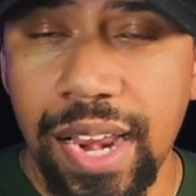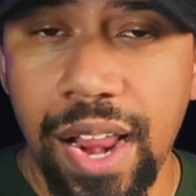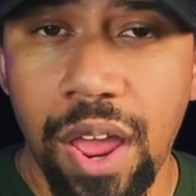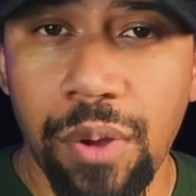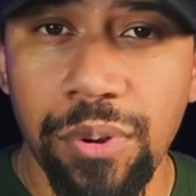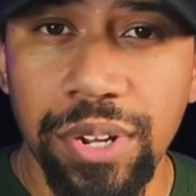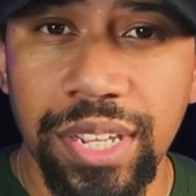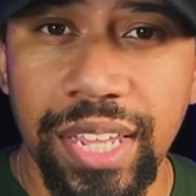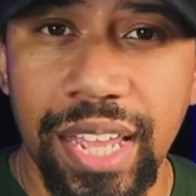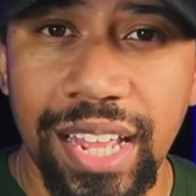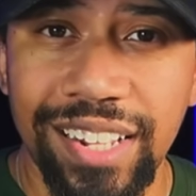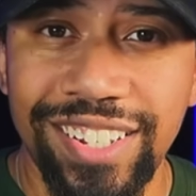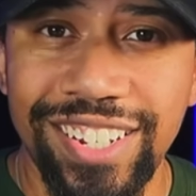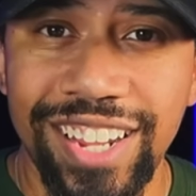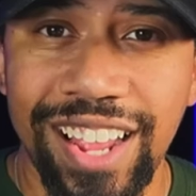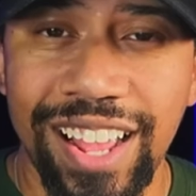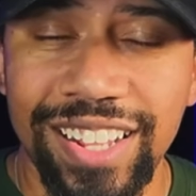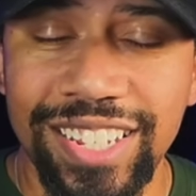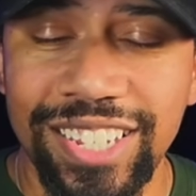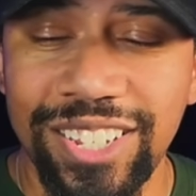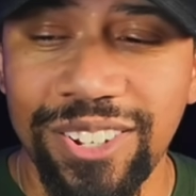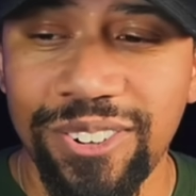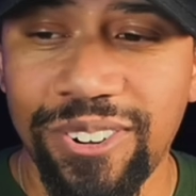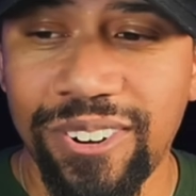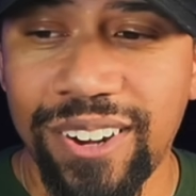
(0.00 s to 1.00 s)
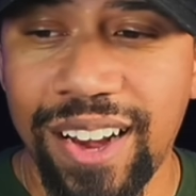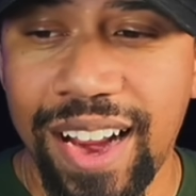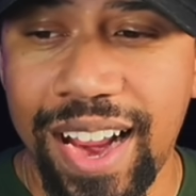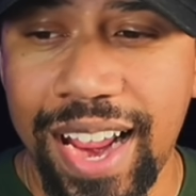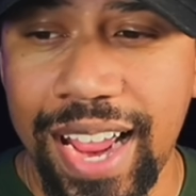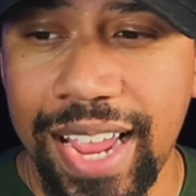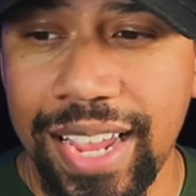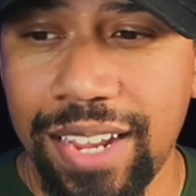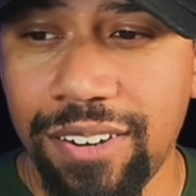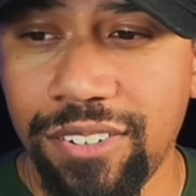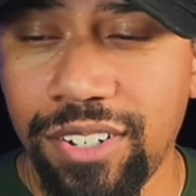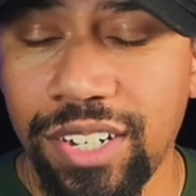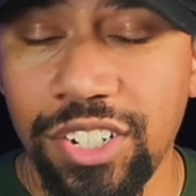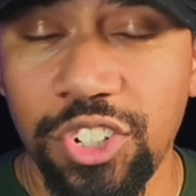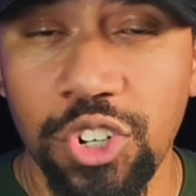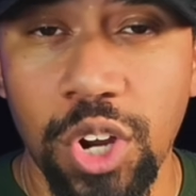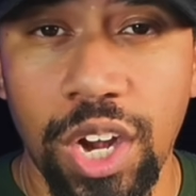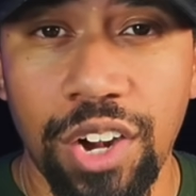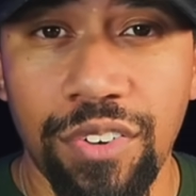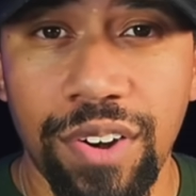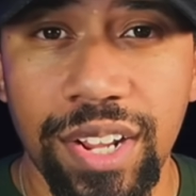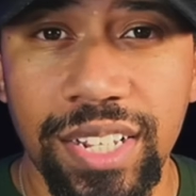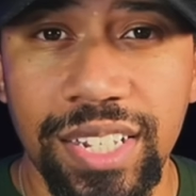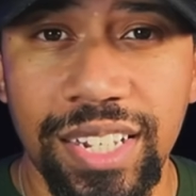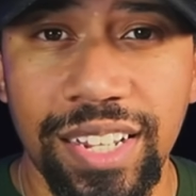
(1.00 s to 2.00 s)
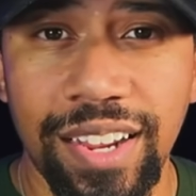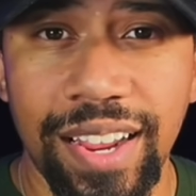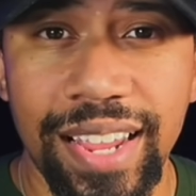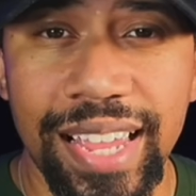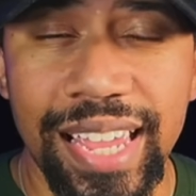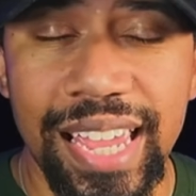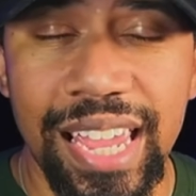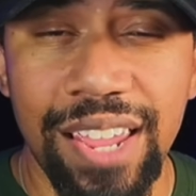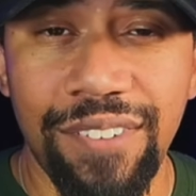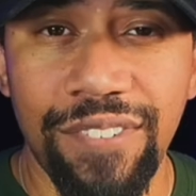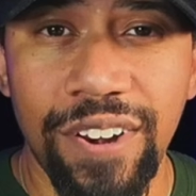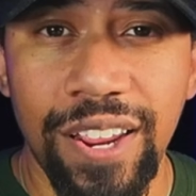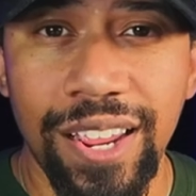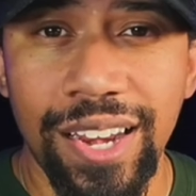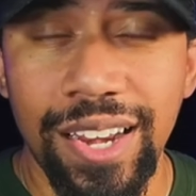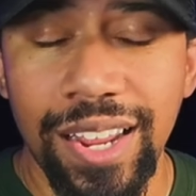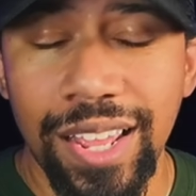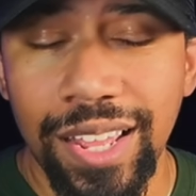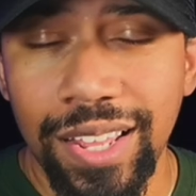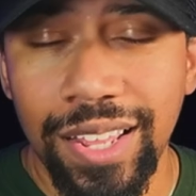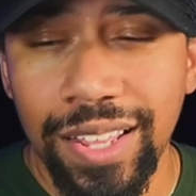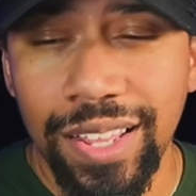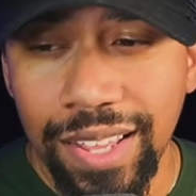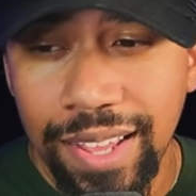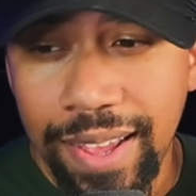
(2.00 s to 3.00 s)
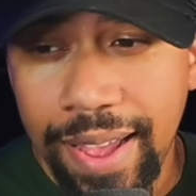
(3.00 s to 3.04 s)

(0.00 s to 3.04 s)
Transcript: And I will catch y'all soon, all right? Enjoy the rest of your evening.